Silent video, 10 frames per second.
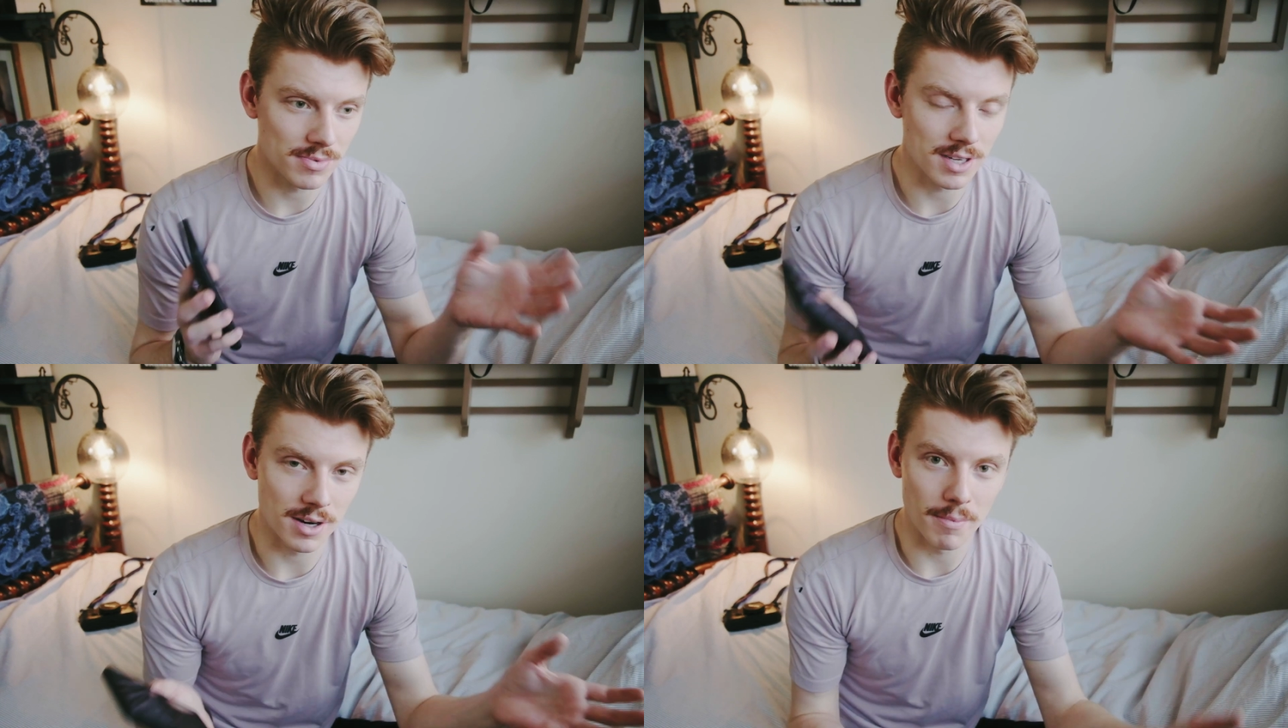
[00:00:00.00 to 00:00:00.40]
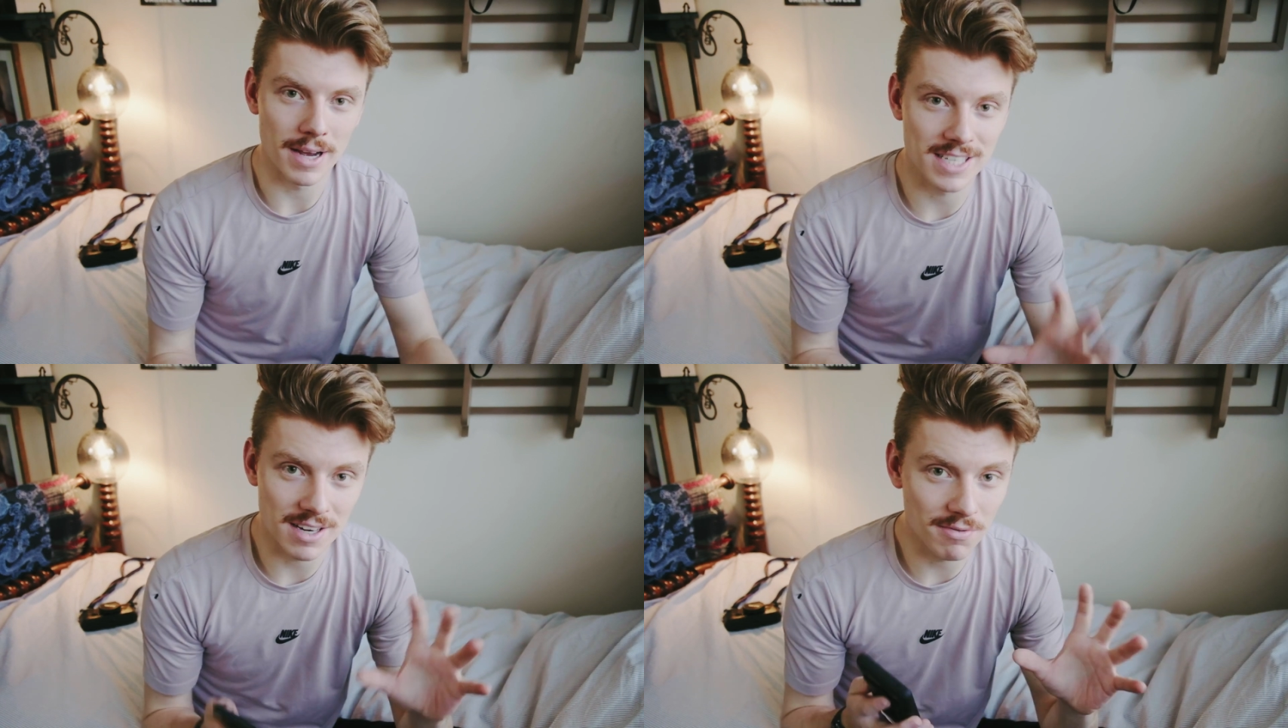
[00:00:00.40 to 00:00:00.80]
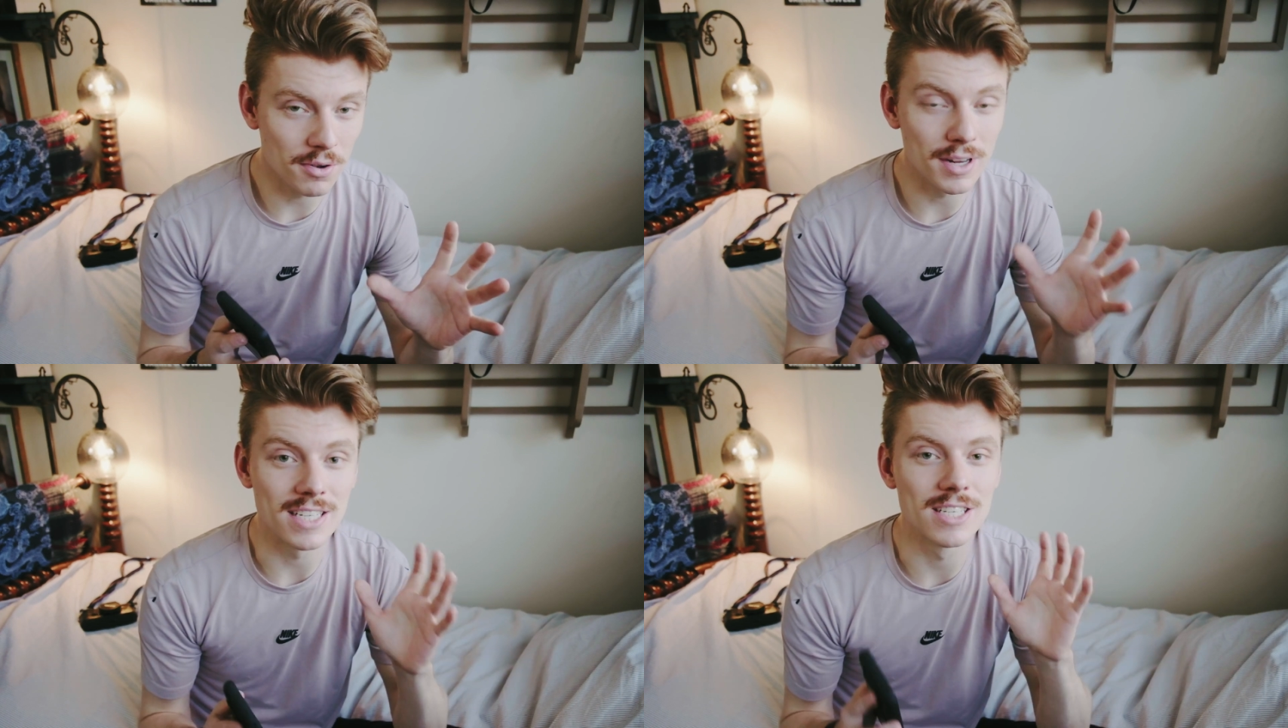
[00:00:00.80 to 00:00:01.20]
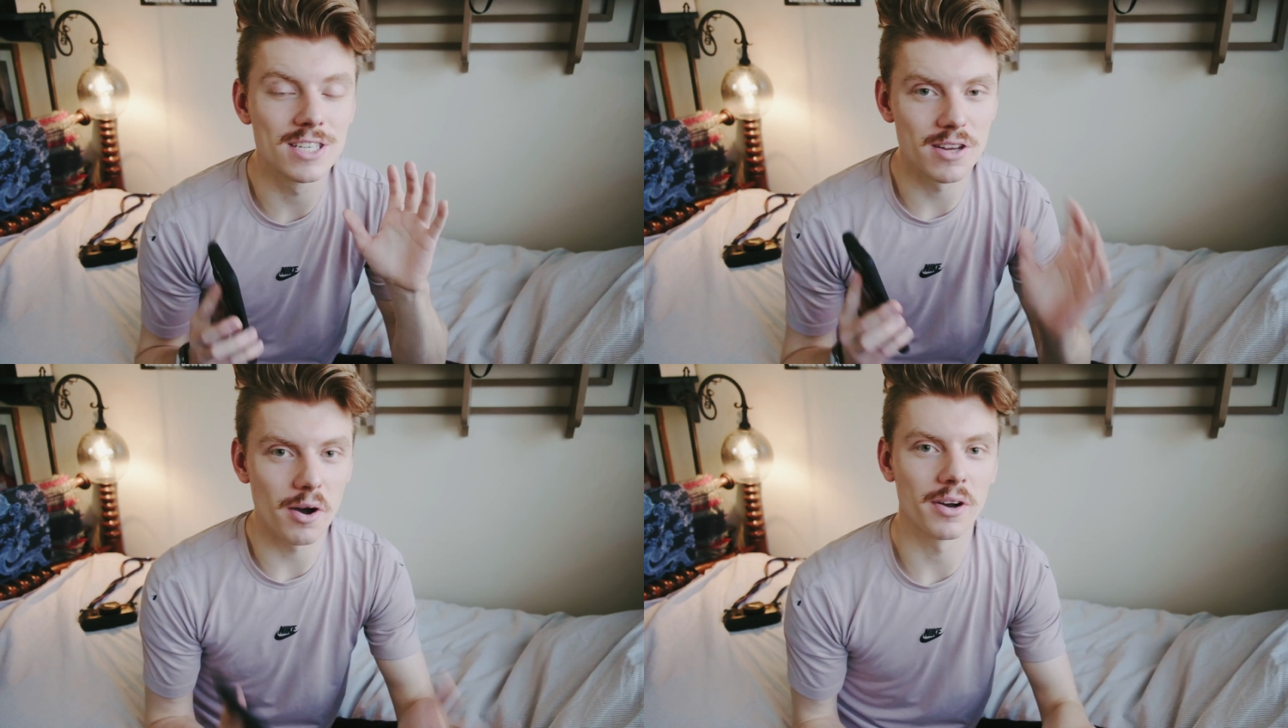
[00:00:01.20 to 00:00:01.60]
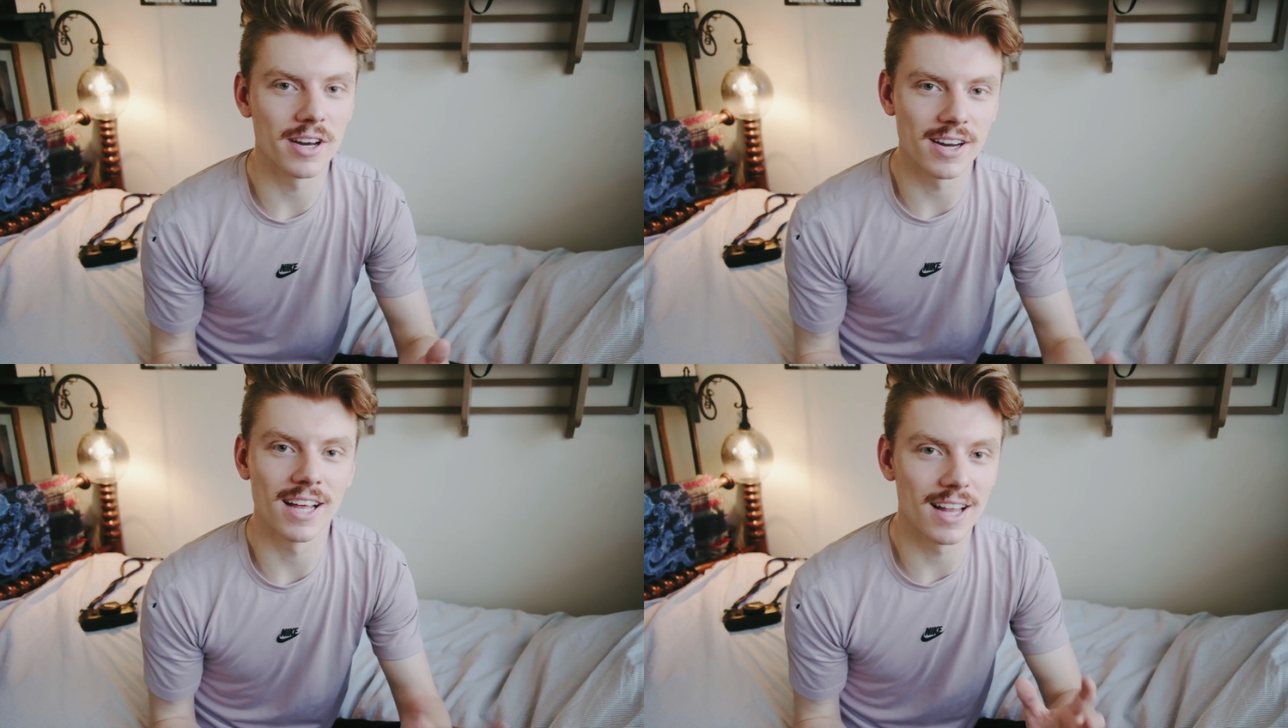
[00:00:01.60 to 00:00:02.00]
Mexican food is so
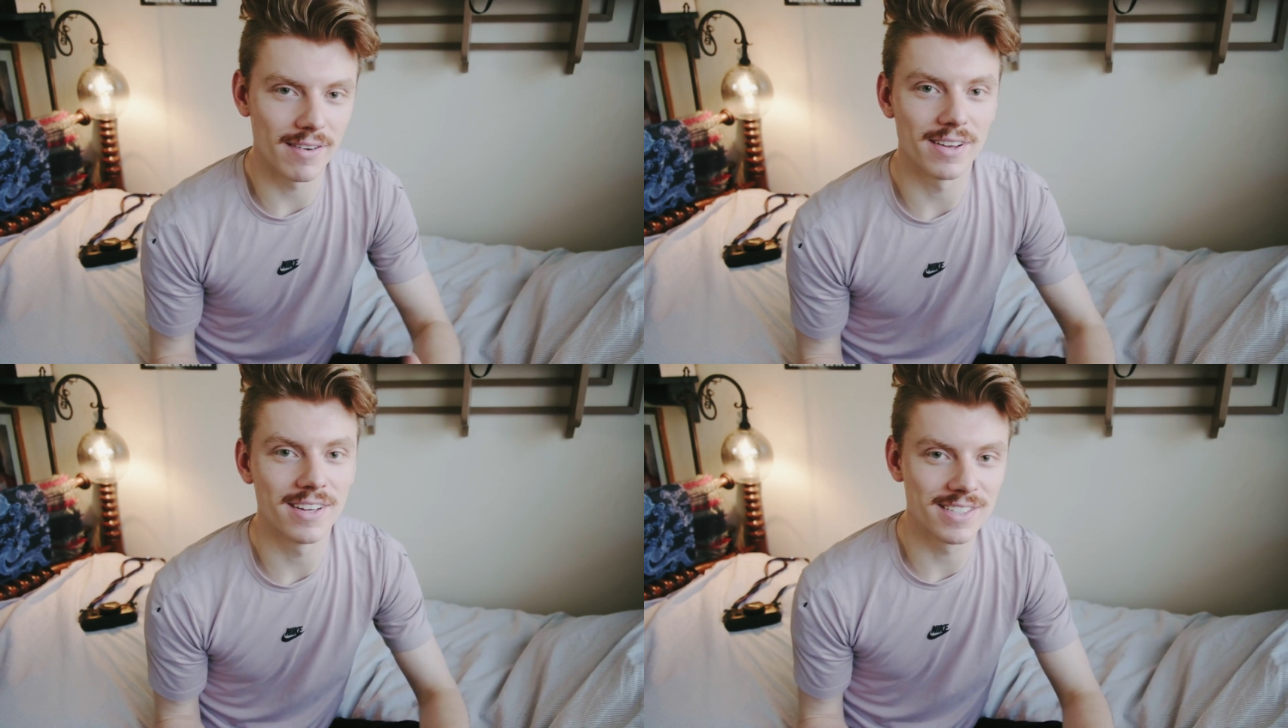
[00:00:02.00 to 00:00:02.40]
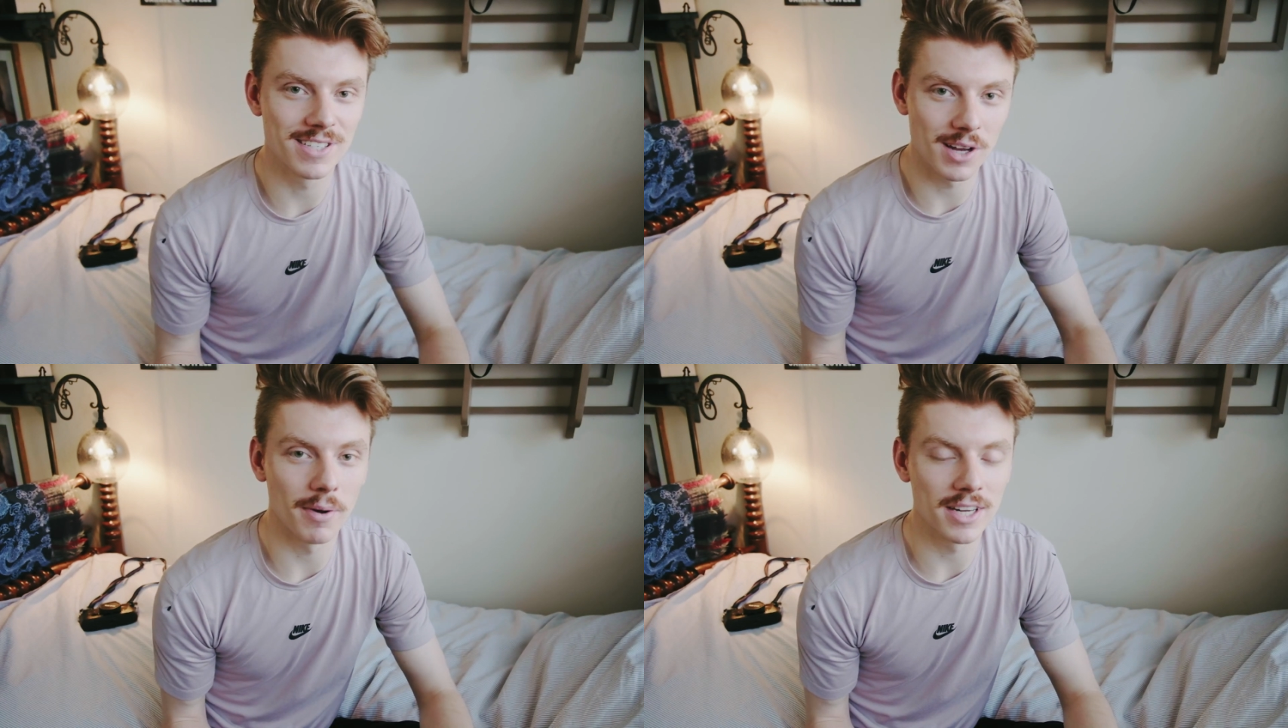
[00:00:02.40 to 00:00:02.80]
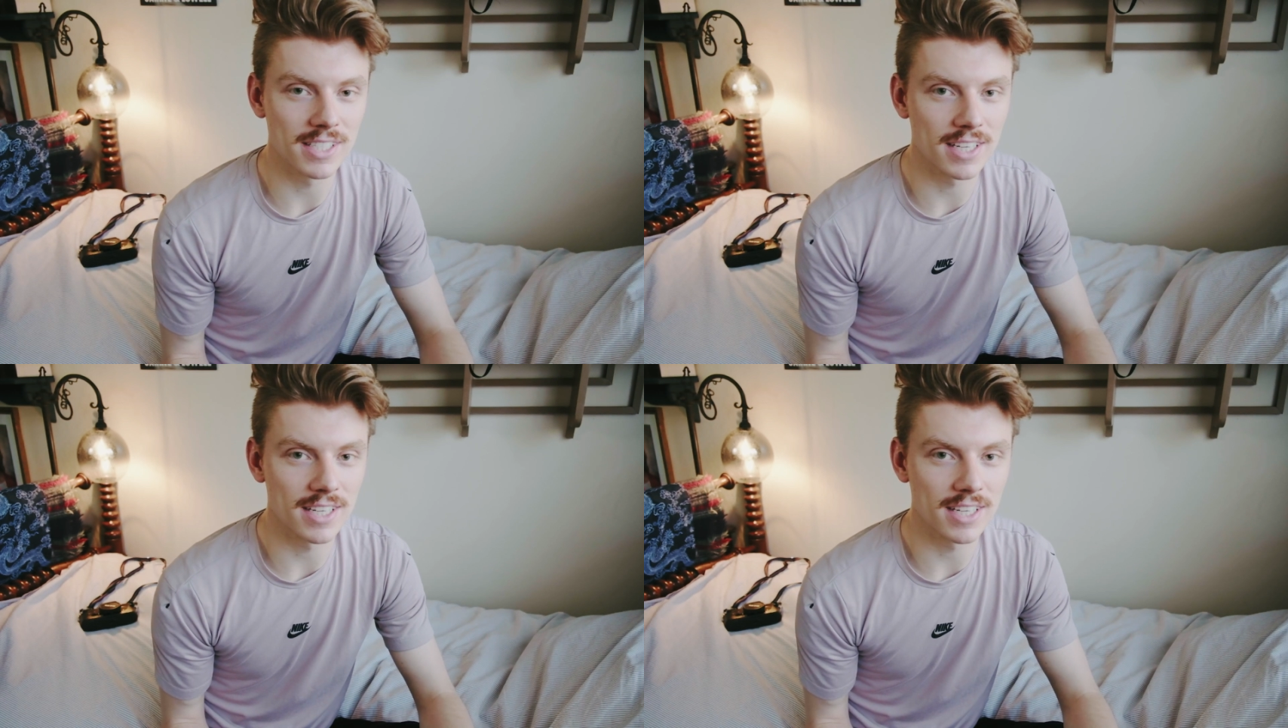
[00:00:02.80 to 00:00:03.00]
good. I love it so much.